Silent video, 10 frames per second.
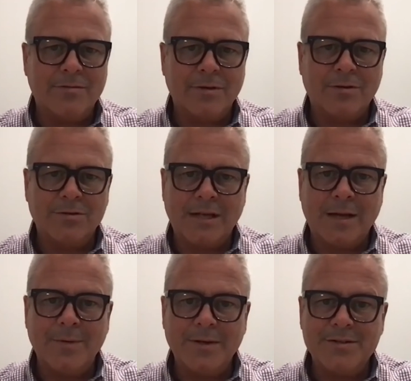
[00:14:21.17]
critical
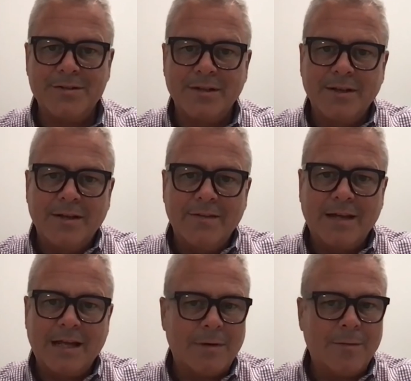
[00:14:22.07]
topics that
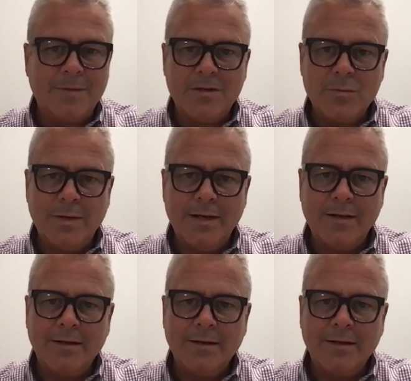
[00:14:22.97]
come up each week.